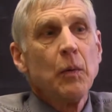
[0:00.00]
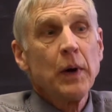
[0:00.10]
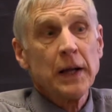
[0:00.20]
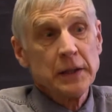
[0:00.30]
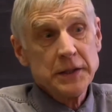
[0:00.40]

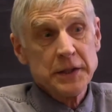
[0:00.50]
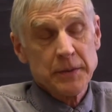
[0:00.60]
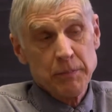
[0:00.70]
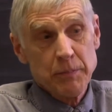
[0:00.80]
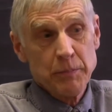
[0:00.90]
Well, this
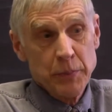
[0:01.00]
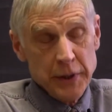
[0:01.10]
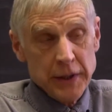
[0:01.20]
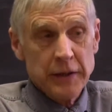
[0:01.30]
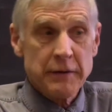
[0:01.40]
is a
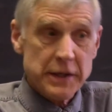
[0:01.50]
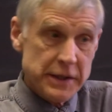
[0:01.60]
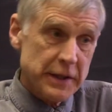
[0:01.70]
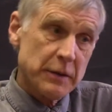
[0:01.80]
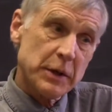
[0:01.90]
pretty
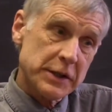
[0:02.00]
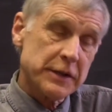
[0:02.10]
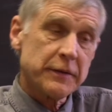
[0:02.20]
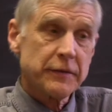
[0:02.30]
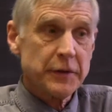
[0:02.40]
interesting
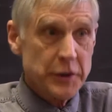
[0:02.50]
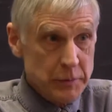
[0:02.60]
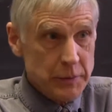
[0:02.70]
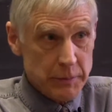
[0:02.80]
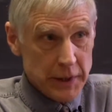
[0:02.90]
question for
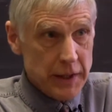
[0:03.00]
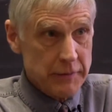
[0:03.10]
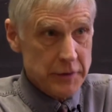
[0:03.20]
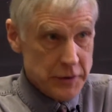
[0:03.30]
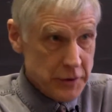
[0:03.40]
human
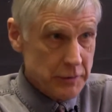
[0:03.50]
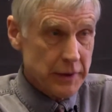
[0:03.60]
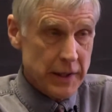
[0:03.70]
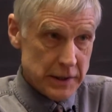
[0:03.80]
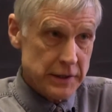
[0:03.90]
behavior too,
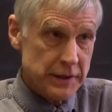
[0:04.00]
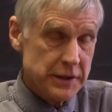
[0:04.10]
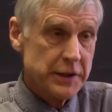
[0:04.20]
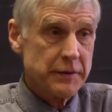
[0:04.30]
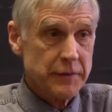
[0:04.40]
and actually
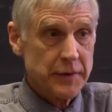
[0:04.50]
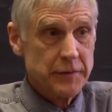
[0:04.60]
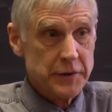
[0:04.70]
this year for the